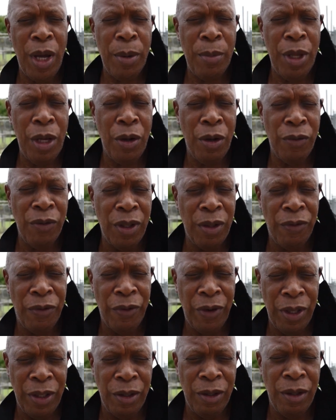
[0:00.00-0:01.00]
My beloved
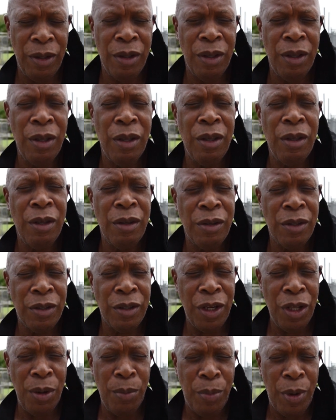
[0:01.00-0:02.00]
friend.
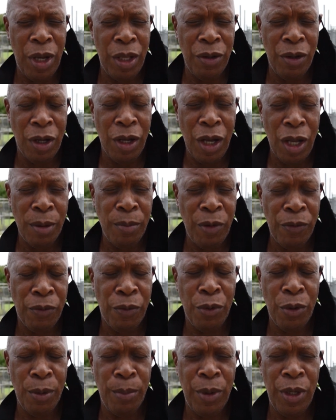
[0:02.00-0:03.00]
Sleep on, you got
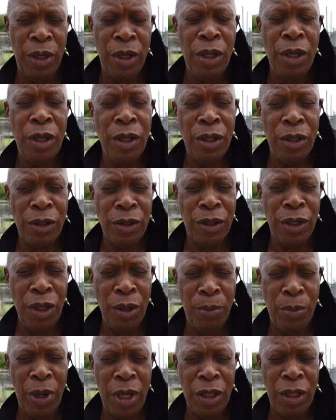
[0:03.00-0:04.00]
before.
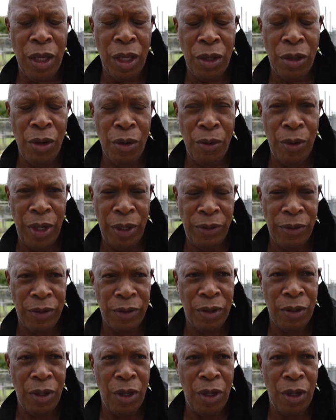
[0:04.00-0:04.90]
Sleep and take your rest.